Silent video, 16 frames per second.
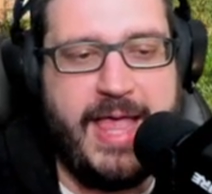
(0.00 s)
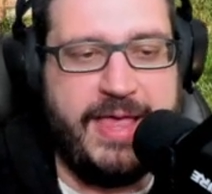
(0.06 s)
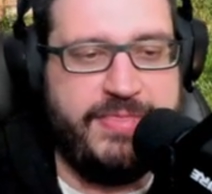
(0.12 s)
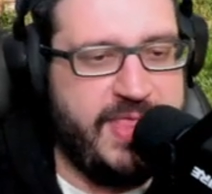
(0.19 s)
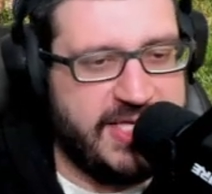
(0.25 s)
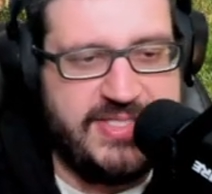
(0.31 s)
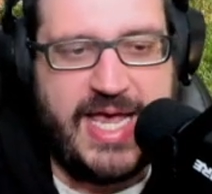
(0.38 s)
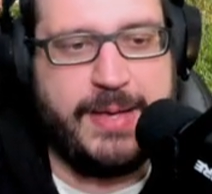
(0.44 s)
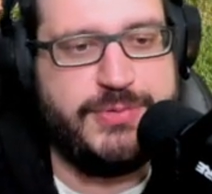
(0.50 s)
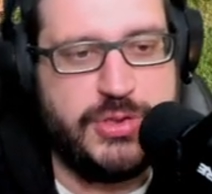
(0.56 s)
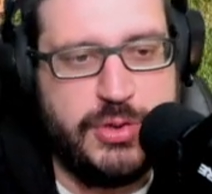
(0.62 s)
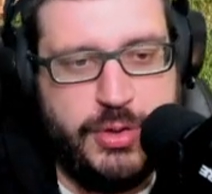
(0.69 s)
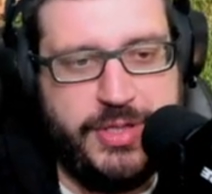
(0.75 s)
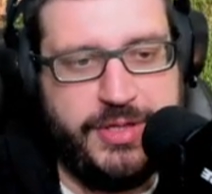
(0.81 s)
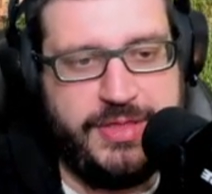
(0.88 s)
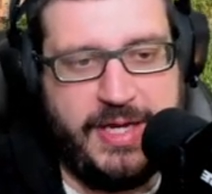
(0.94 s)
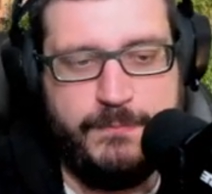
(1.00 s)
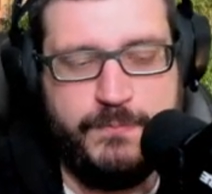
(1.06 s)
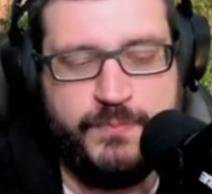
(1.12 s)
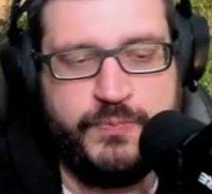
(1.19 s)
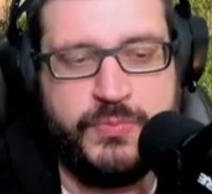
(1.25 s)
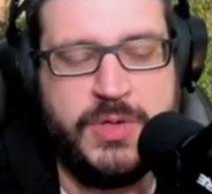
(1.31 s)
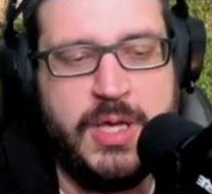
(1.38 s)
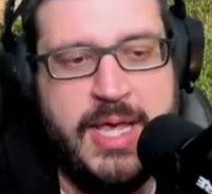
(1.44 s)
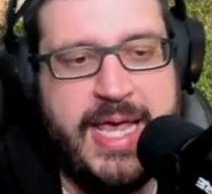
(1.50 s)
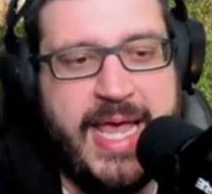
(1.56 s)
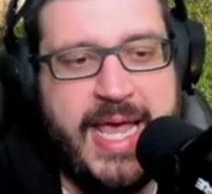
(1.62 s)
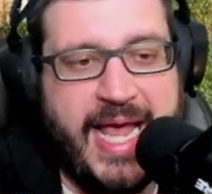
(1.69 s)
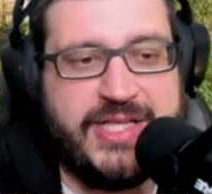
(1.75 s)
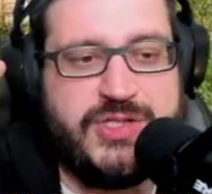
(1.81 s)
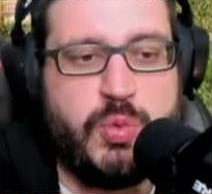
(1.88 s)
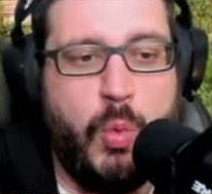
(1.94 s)
That's absolutely the thing.
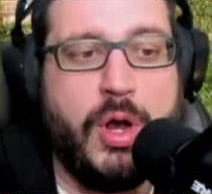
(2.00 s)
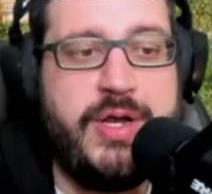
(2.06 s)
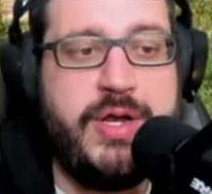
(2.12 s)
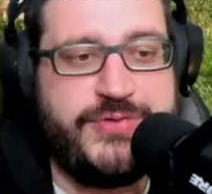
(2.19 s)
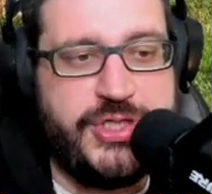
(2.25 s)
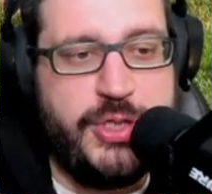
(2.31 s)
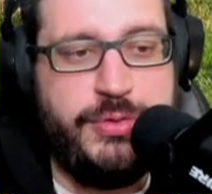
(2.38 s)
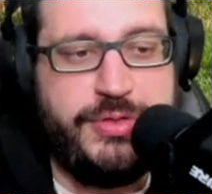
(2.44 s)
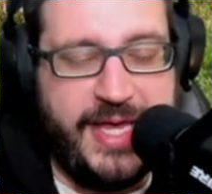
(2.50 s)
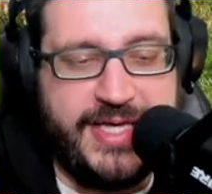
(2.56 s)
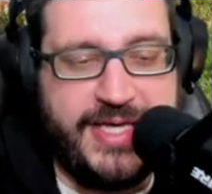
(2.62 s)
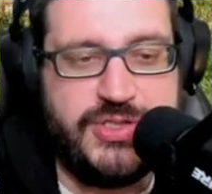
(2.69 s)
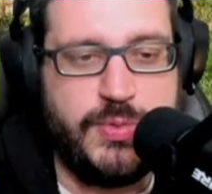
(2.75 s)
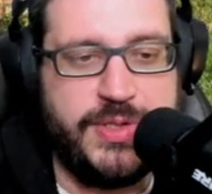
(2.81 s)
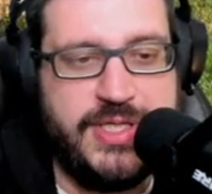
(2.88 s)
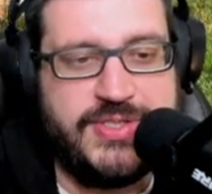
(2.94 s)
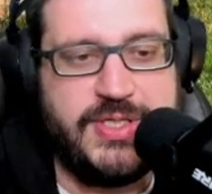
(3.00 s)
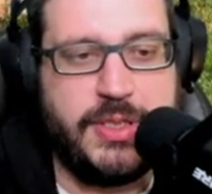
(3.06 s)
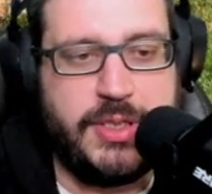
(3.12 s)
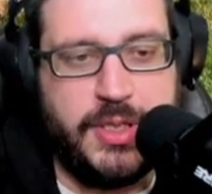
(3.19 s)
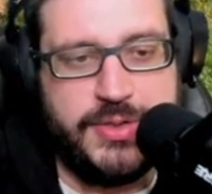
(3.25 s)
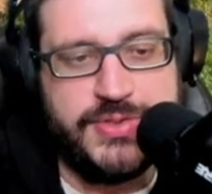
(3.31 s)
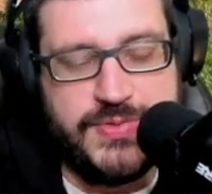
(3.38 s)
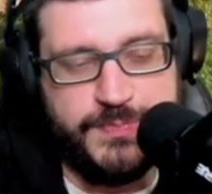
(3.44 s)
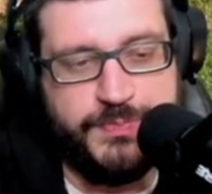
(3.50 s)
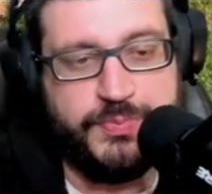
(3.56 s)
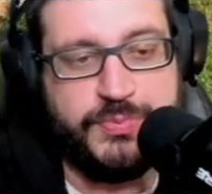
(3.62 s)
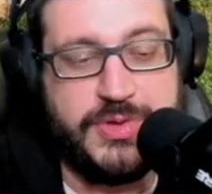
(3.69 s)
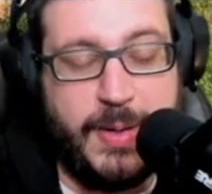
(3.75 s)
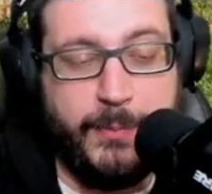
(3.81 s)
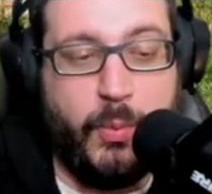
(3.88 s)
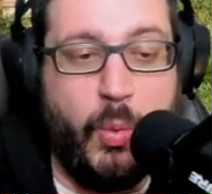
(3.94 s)
It's one of two things when this occurs.
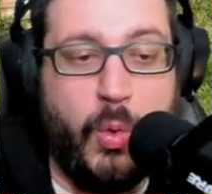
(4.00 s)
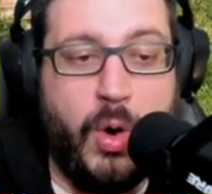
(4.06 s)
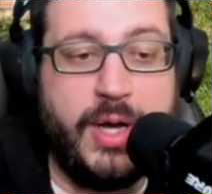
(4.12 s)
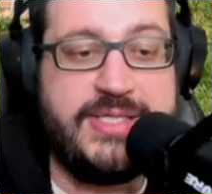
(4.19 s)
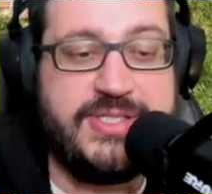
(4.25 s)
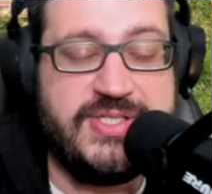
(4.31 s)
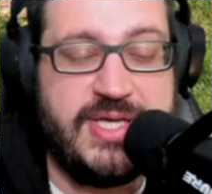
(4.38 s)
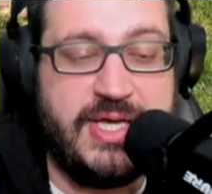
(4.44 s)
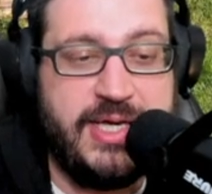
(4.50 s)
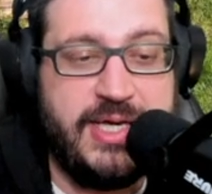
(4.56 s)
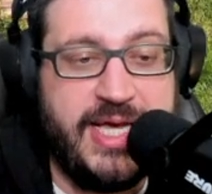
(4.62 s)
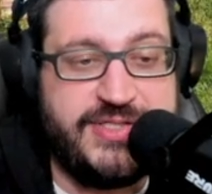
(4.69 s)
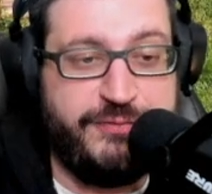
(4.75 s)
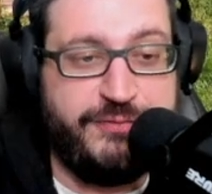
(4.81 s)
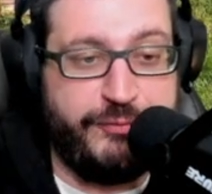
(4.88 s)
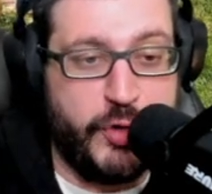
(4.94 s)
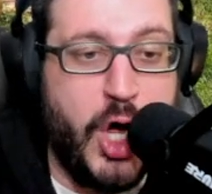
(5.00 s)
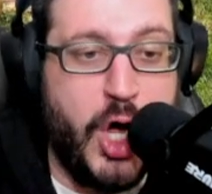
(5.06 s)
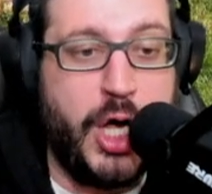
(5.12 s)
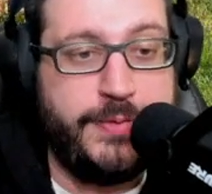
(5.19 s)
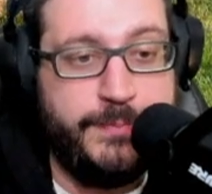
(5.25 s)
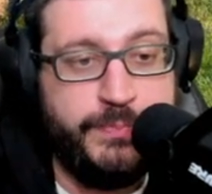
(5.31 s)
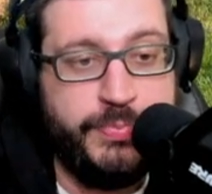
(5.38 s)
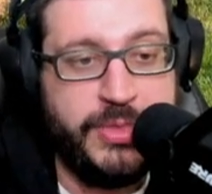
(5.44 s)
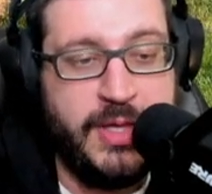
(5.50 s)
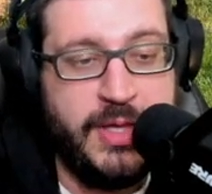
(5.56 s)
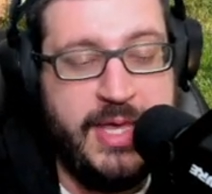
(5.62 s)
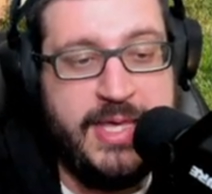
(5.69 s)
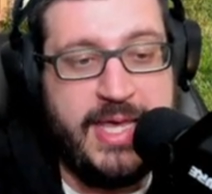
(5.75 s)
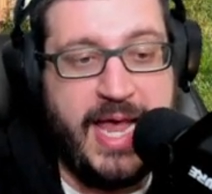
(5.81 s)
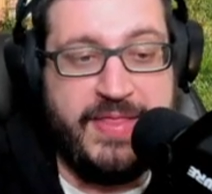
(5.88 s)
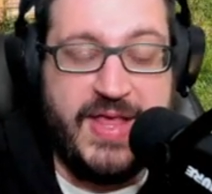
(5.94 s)
Number one, it's fraud,
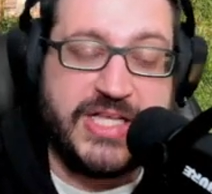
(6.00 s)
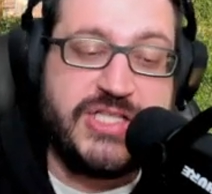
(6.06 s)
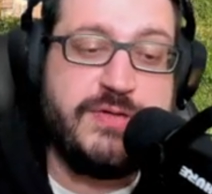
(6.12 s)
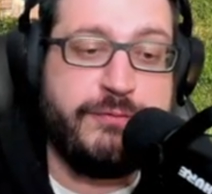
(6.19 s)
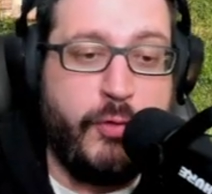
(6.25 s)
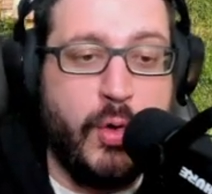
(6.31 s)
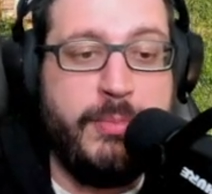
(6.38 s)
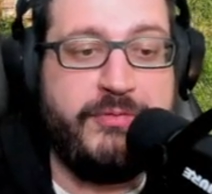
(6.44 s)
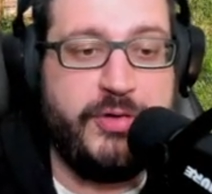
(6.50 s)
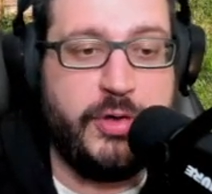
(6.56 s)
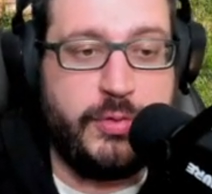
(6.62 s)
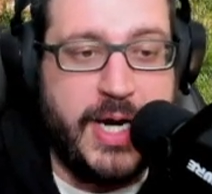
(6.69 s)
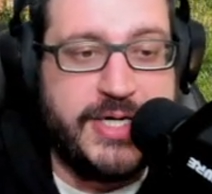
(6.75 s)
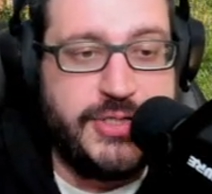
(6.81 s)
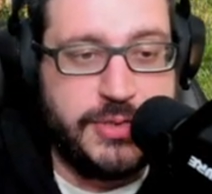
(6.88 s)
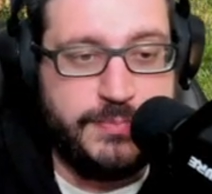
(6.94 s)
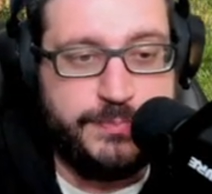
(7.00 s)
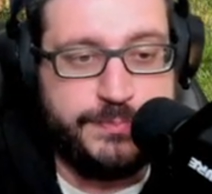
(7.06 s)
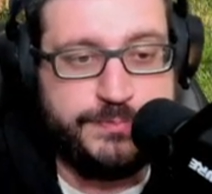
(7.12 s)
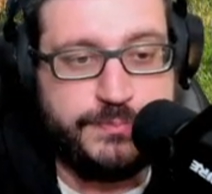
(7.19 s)
and that's a form of aggression.